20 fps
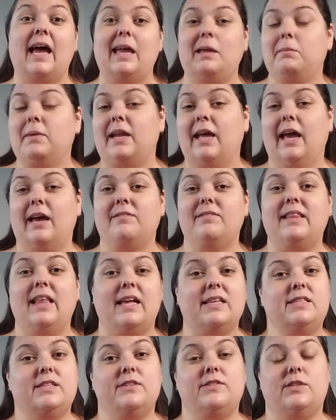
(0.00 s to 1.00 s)
because I'm
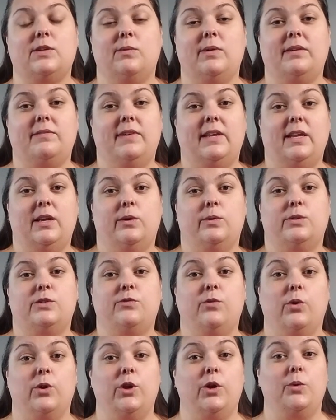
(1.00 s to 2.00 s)
going to have lots of sewing
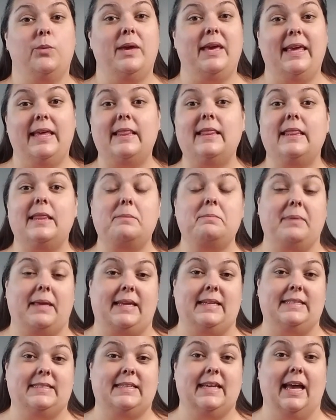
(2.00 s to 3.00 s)
videos for you
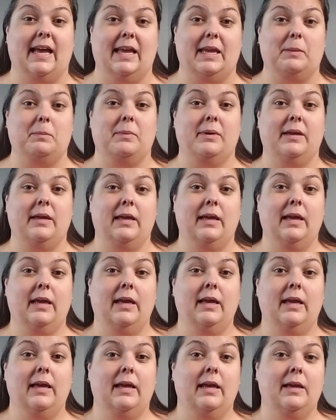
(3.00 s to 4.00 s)
in the
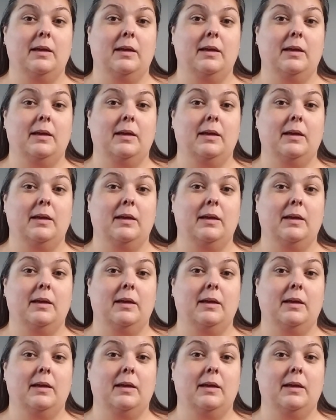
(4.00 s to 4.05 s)
meantime.